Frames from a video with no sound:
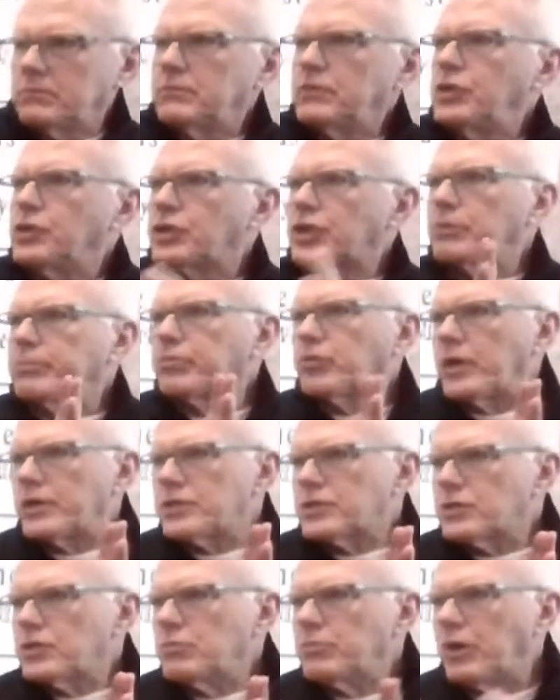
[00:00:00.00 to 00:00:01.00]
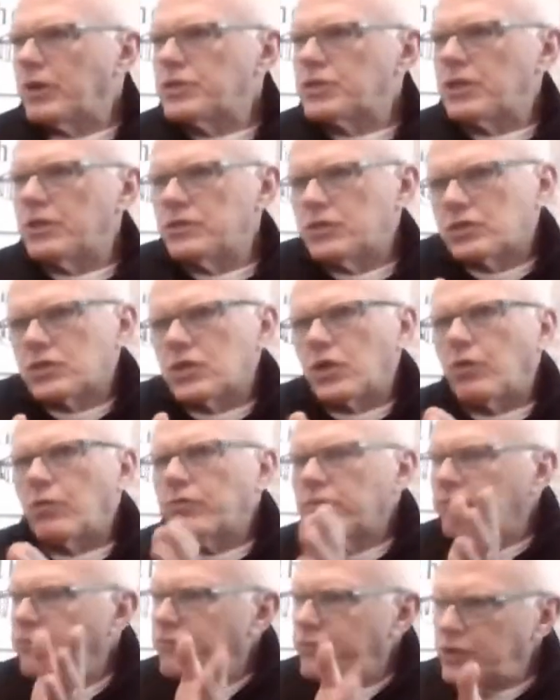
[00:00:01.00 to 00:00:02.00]
You're compressed too much, and
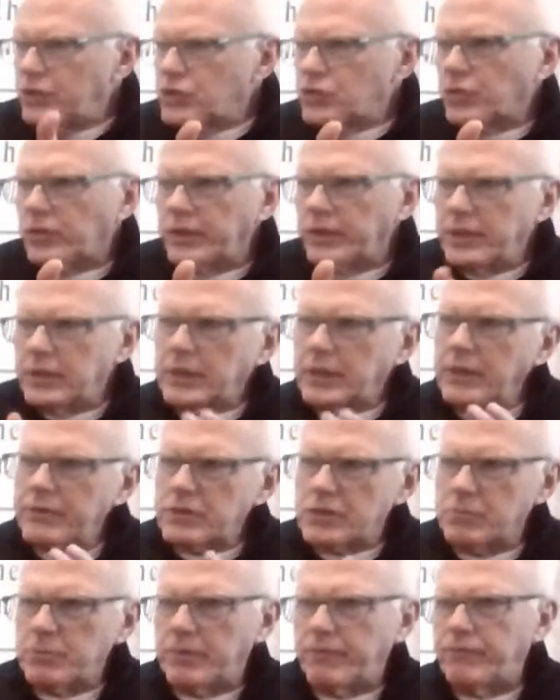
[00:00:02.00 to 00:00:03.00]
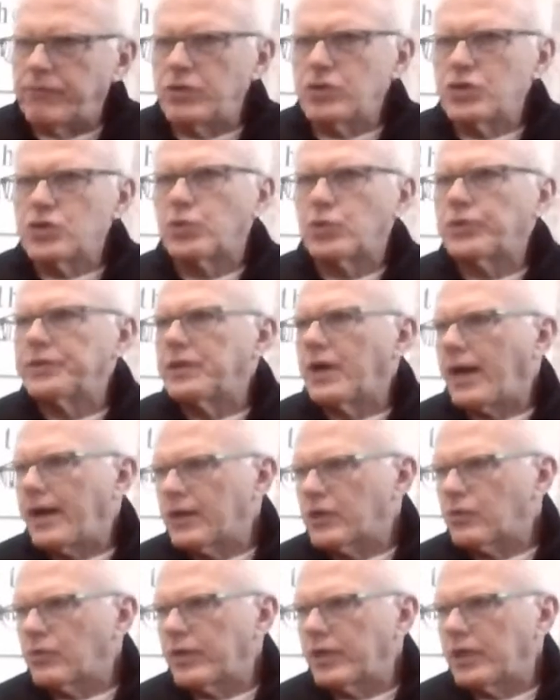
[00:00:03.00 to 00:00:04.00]
so visually, it gives them a visual
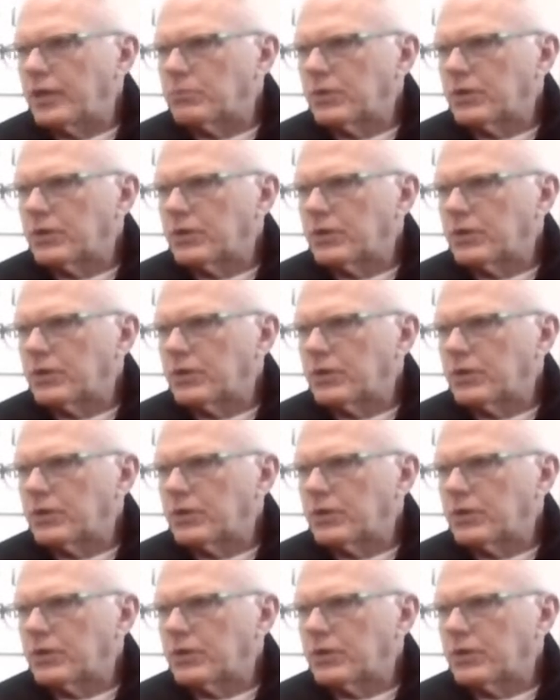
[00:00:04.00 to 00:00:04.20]
diagram,